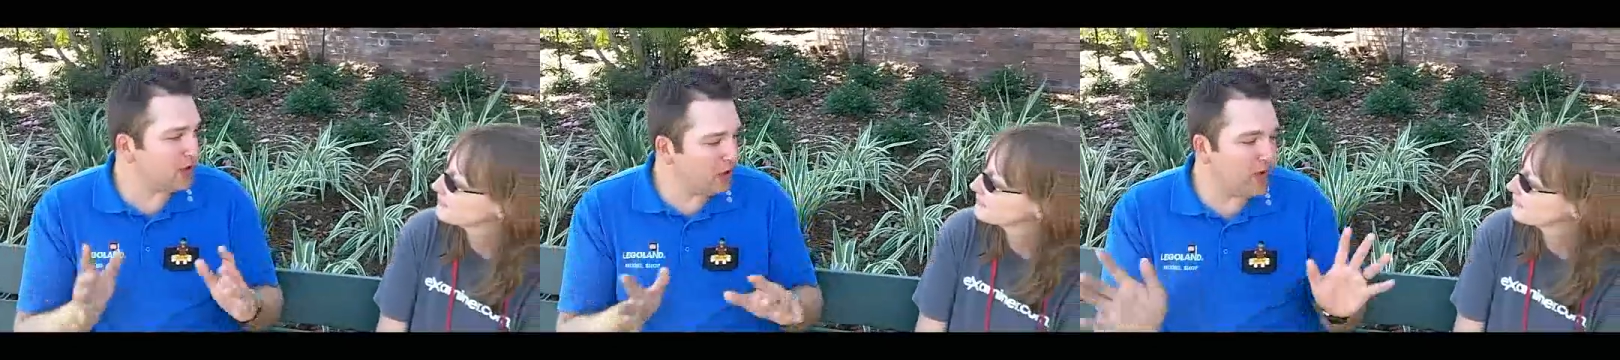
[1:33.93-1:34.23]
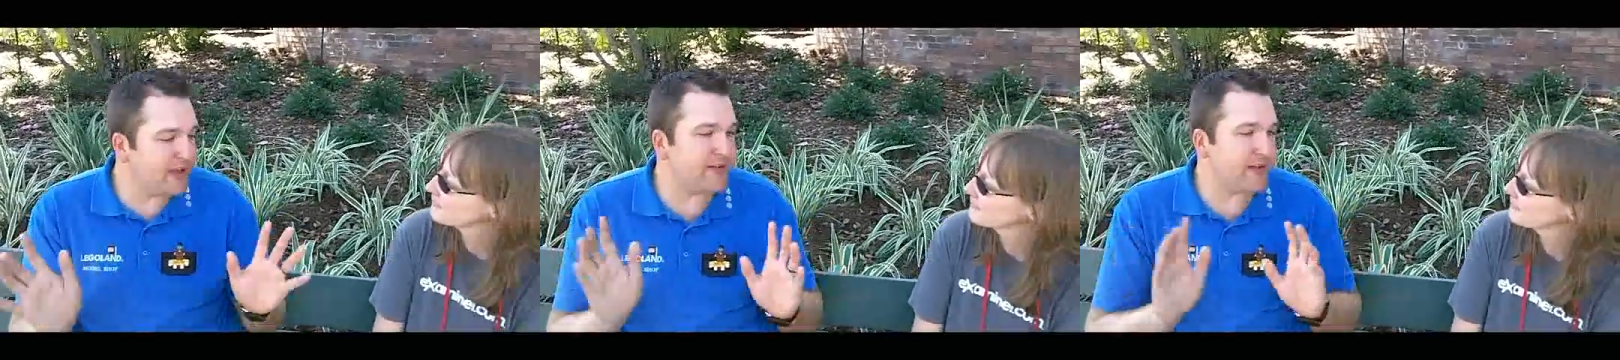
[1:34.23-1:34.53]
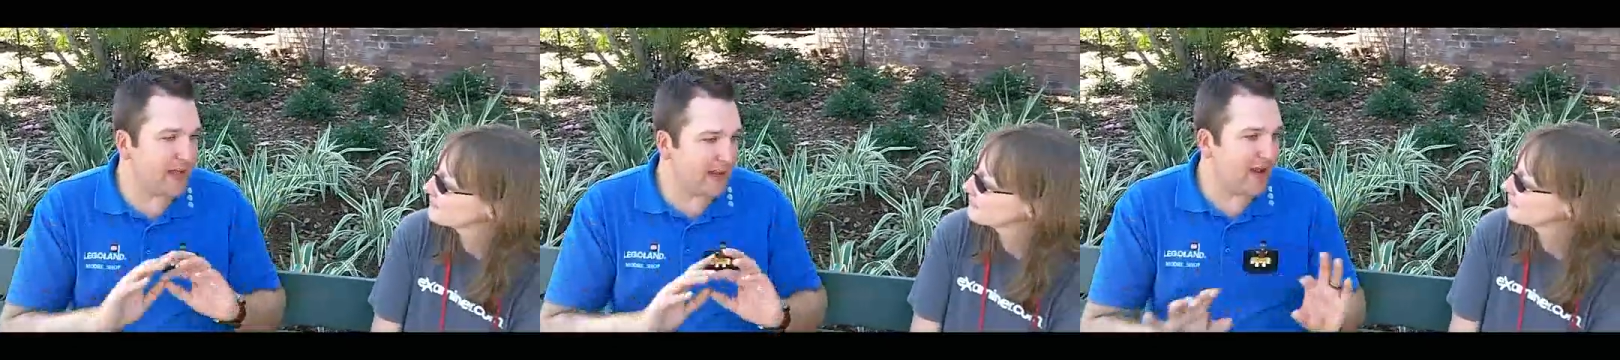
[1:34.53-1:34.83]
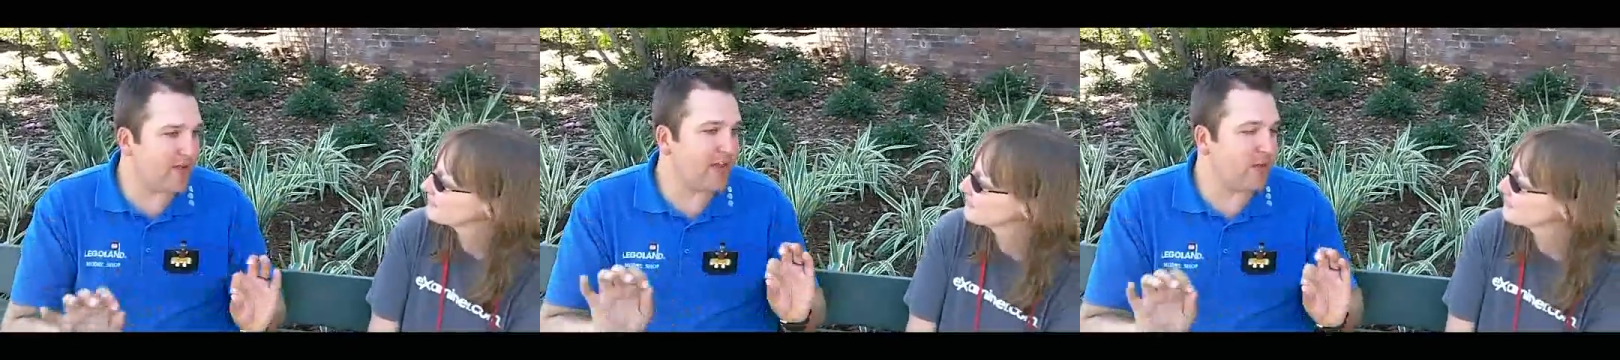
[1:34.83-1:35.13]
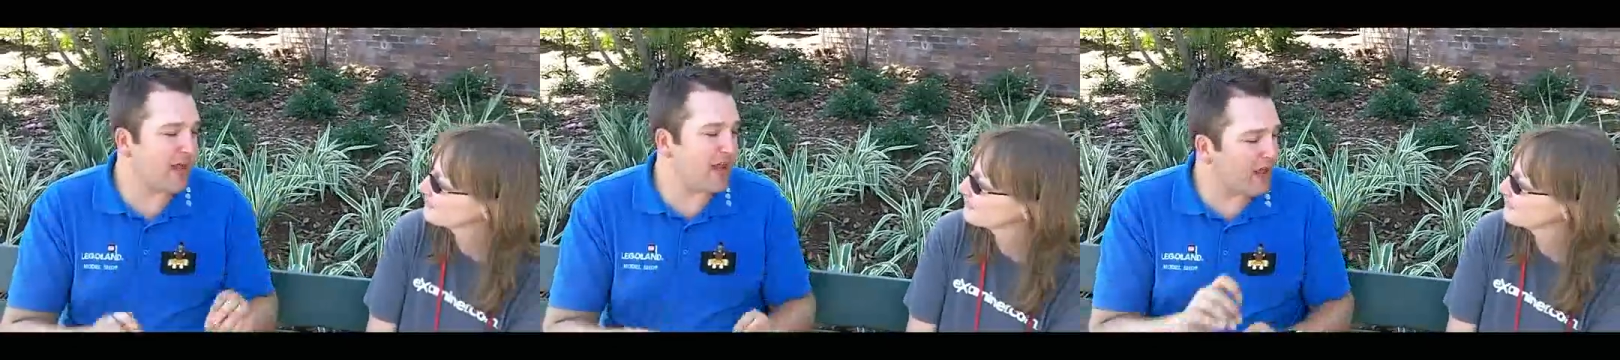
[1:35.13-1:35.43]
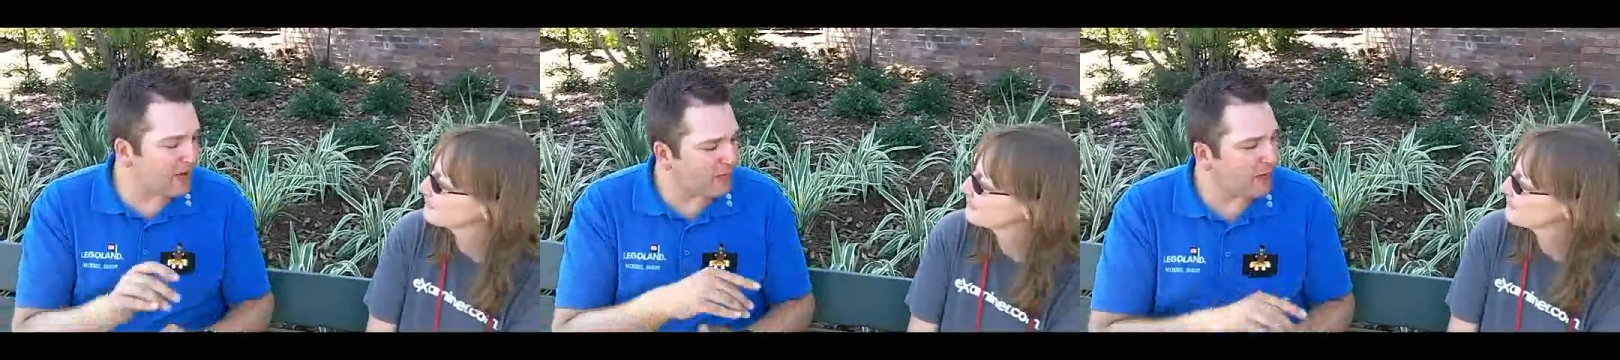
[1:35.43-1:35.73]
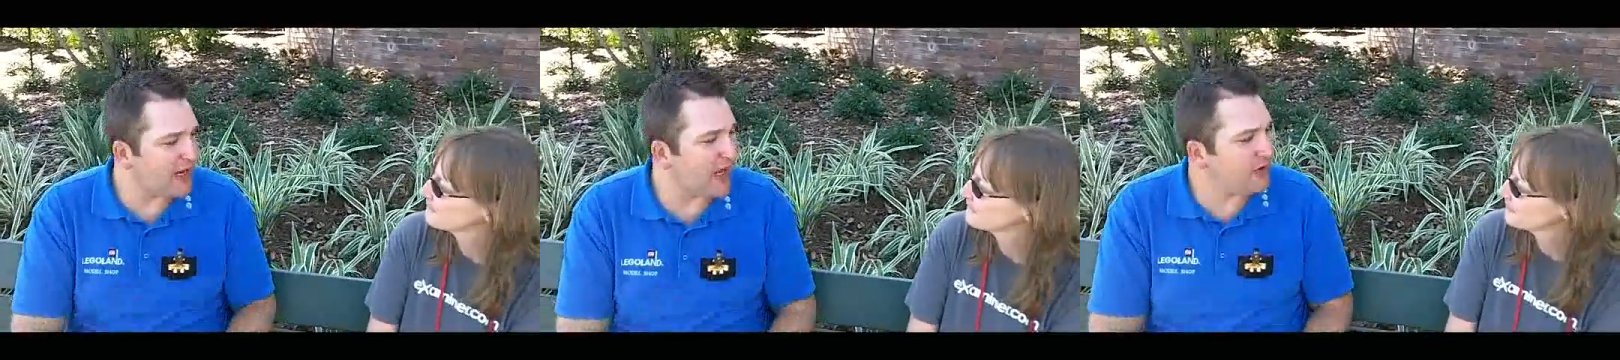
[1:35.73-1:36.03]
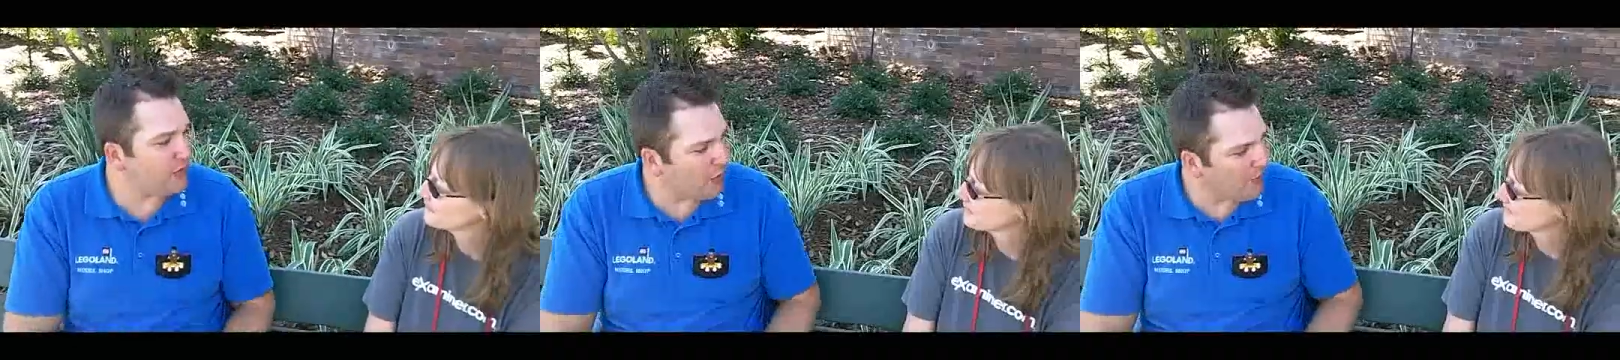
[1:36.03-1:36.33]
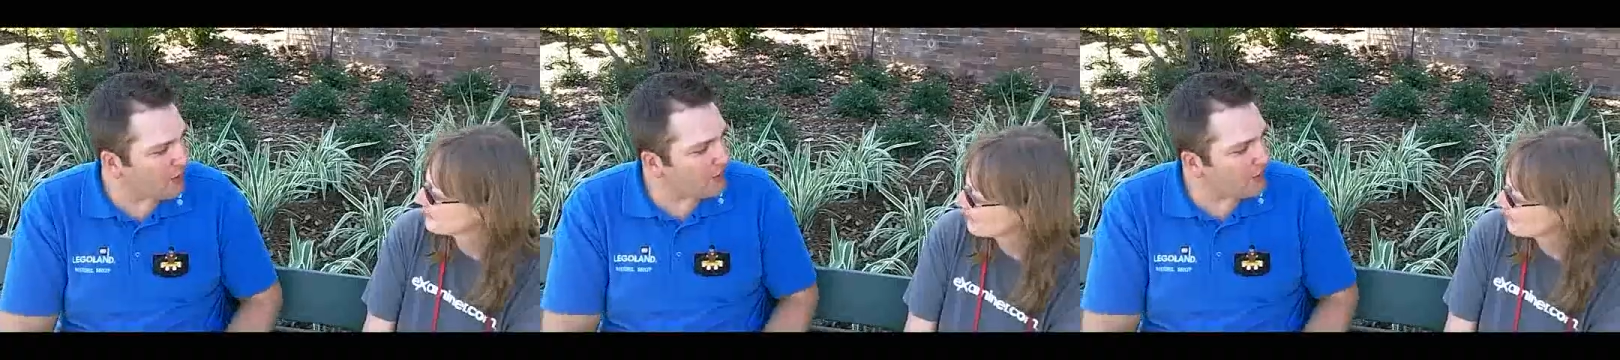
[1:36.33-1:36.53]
glue it, get everything ready, and put it out into our